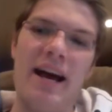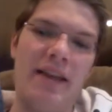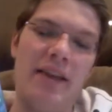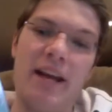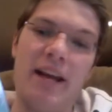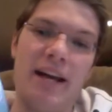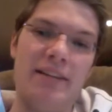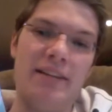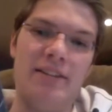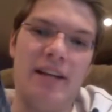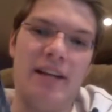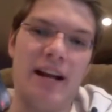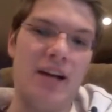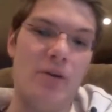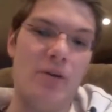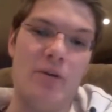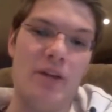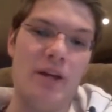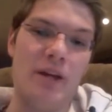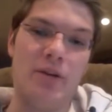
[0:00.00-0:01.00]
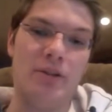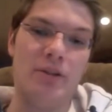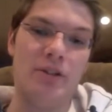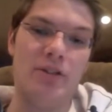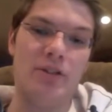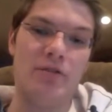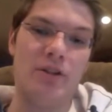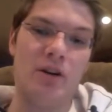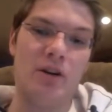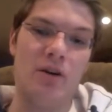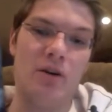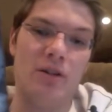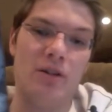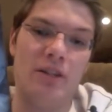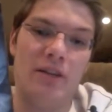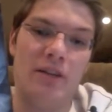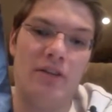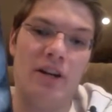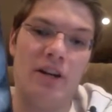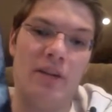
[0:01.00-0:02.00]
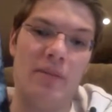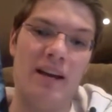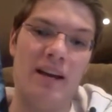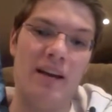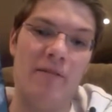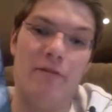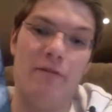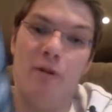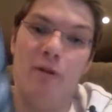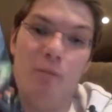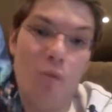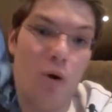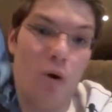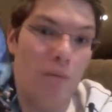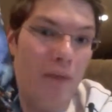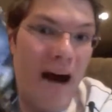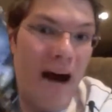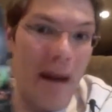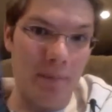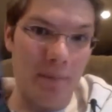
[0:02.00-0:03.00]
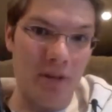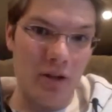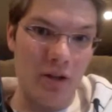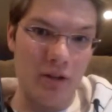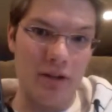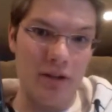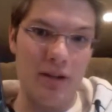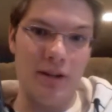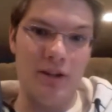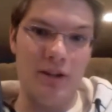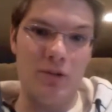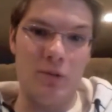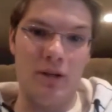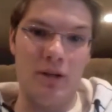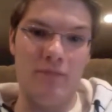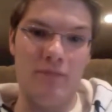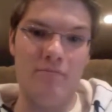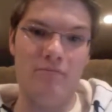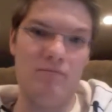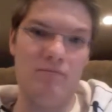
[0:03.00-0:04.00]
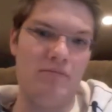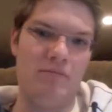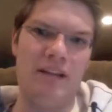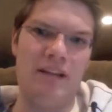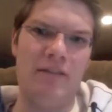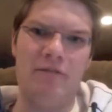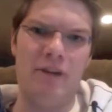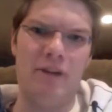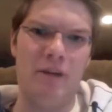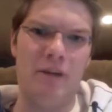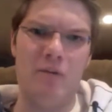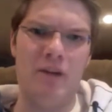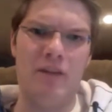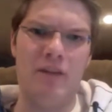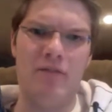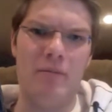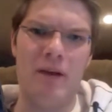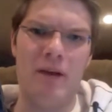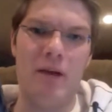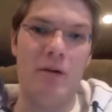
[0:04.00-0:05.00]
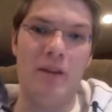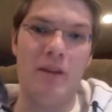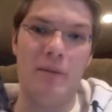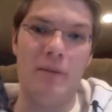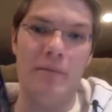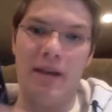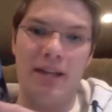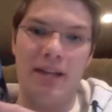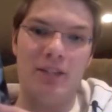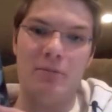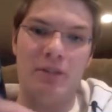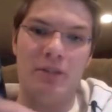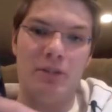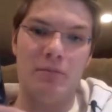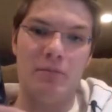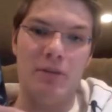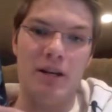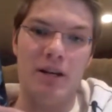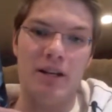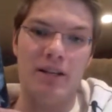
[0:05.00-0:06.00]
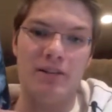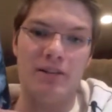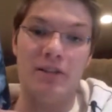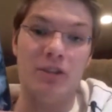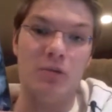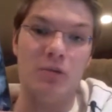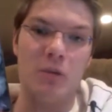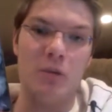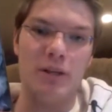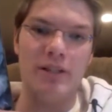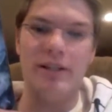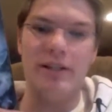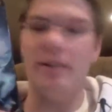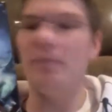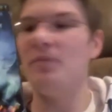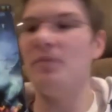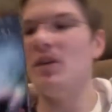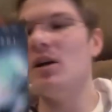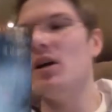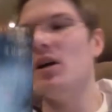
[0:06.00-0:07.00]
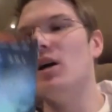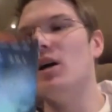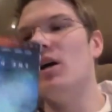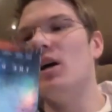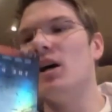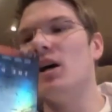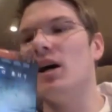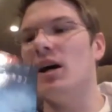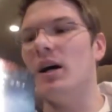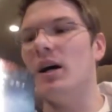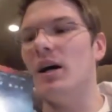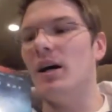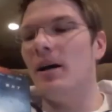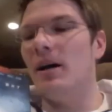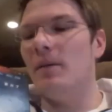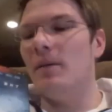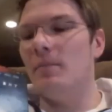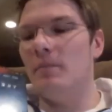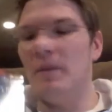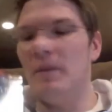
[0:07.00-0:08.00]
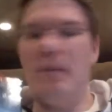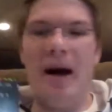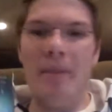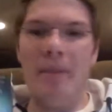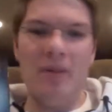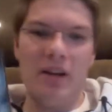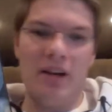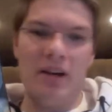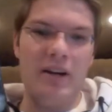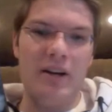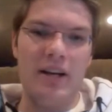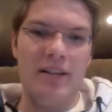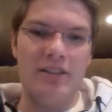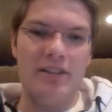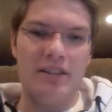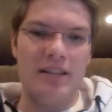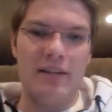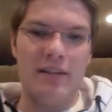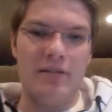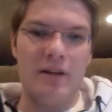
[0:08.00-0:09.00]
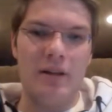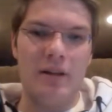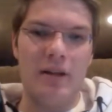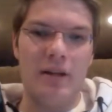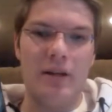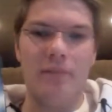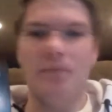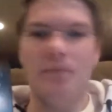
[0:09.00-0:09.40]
I said, I don't think Christopher Nolan's ever going to make a film more popular than this one. Definitely will never make one that made as much money as this one did. But popularity isn't everything.